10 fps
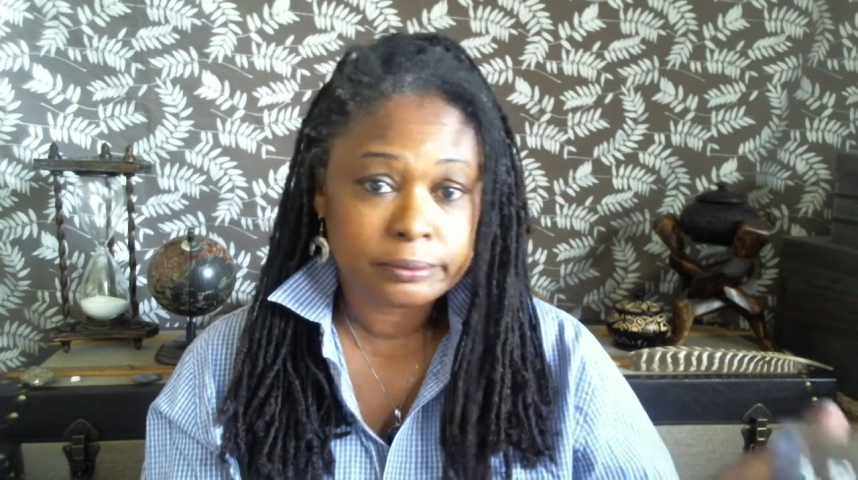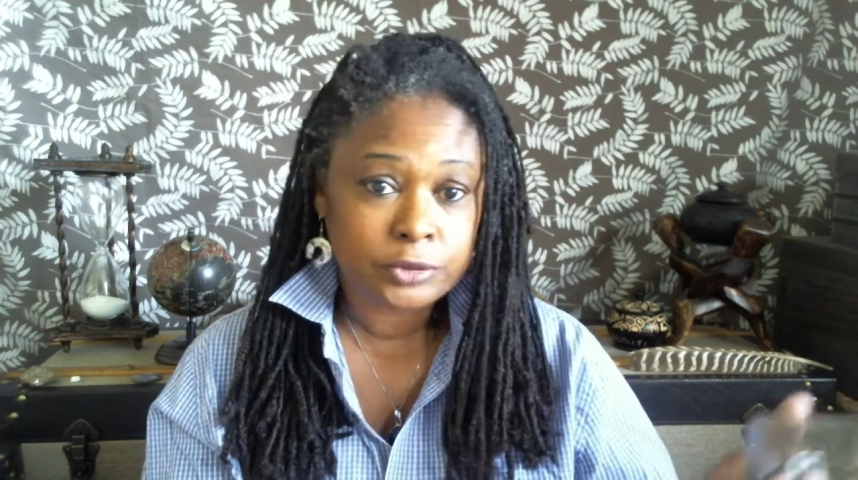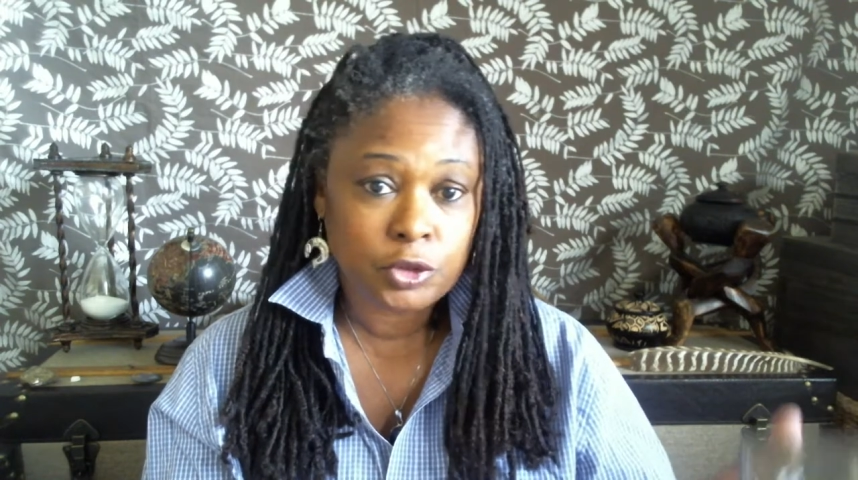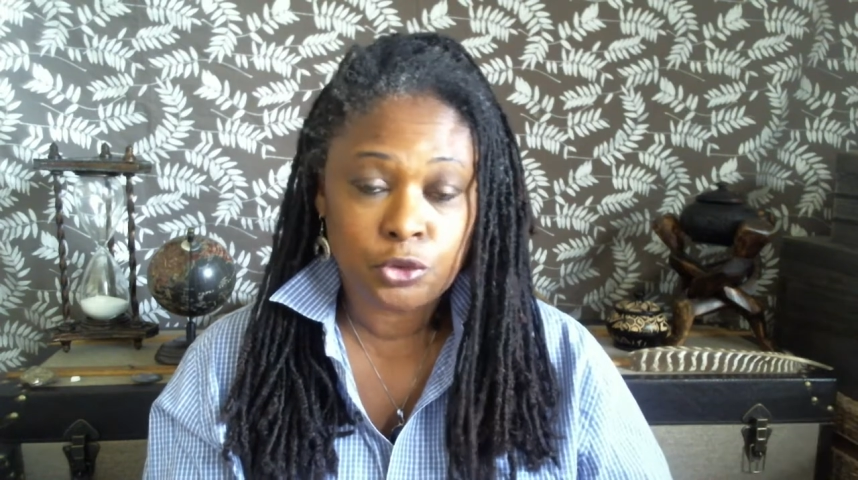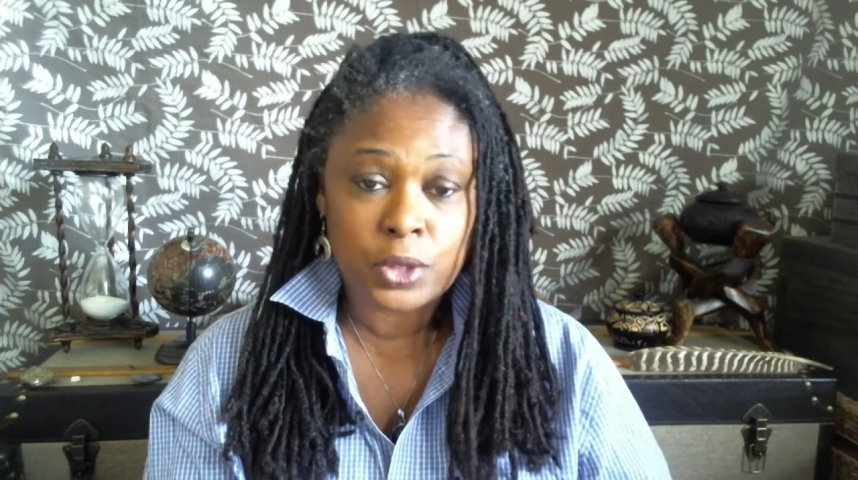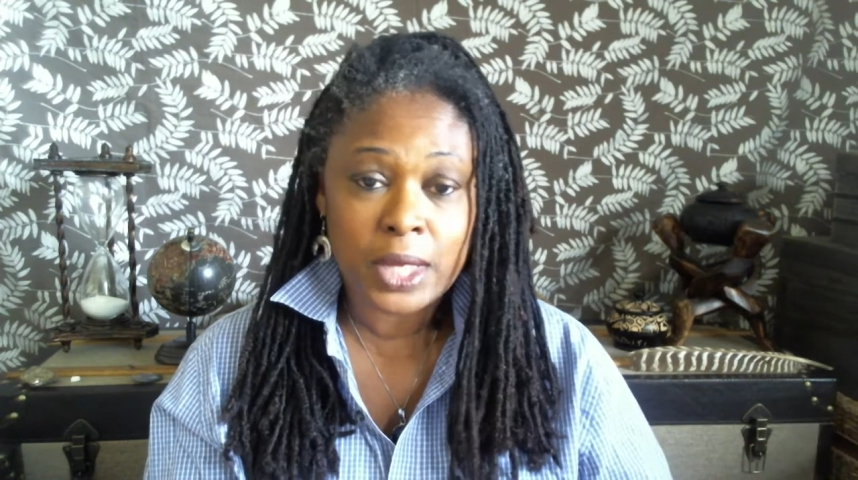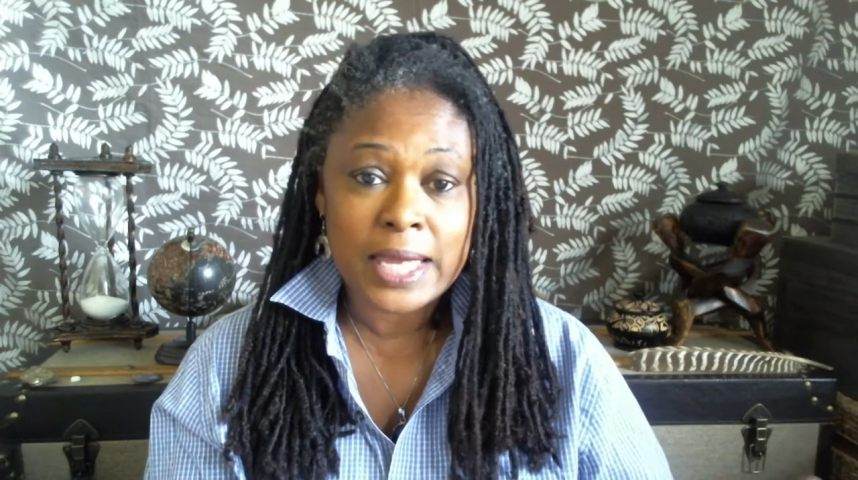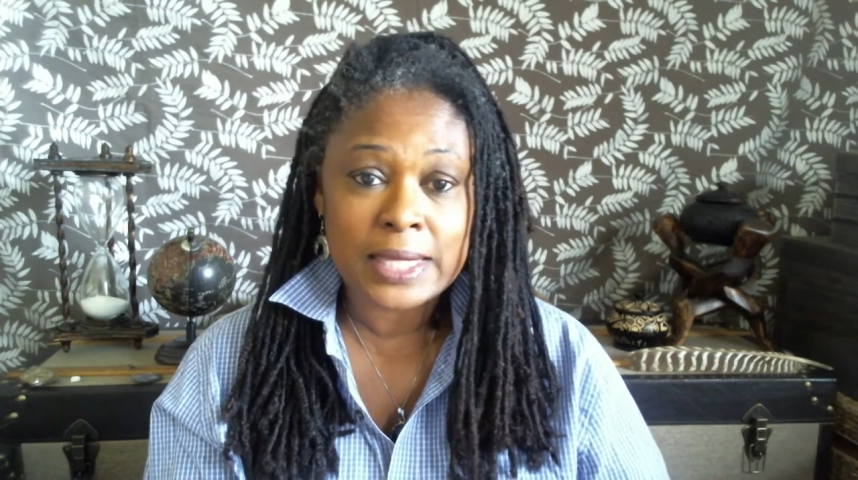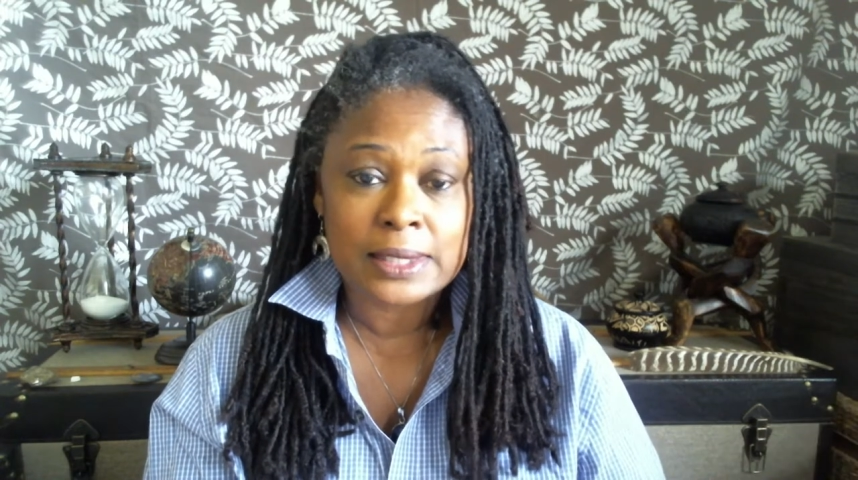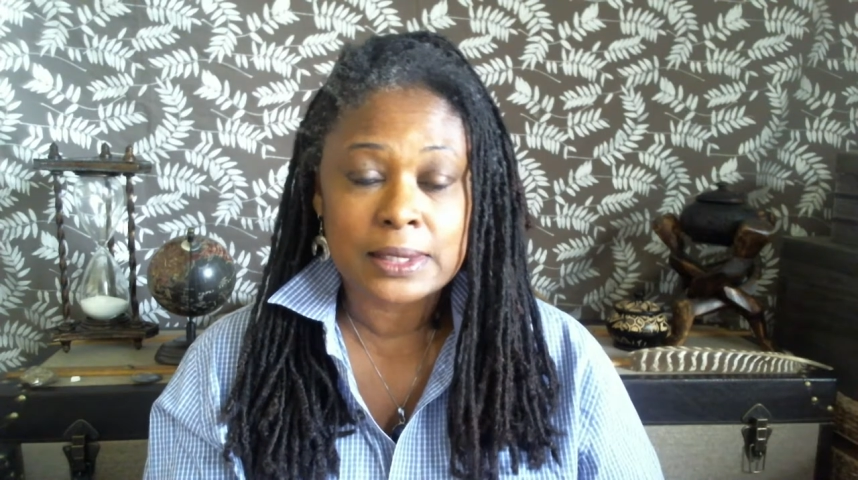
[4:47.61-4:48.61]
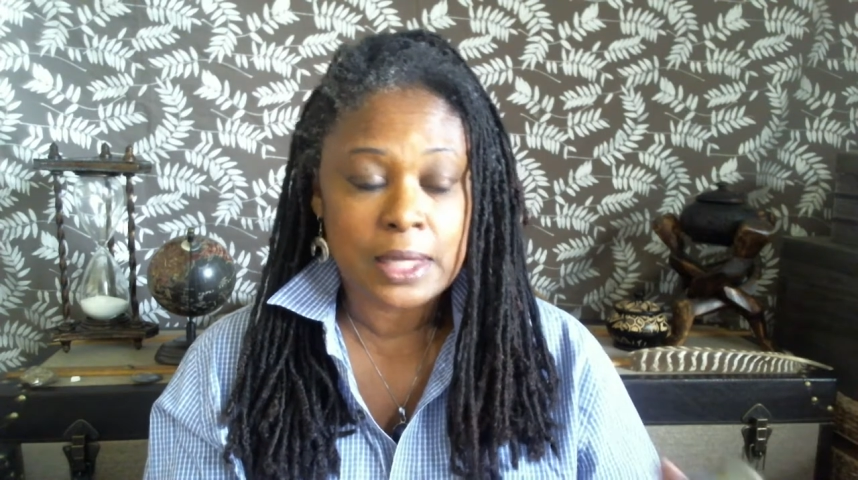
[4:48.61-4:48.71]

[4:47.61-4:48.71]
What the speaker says: a few days.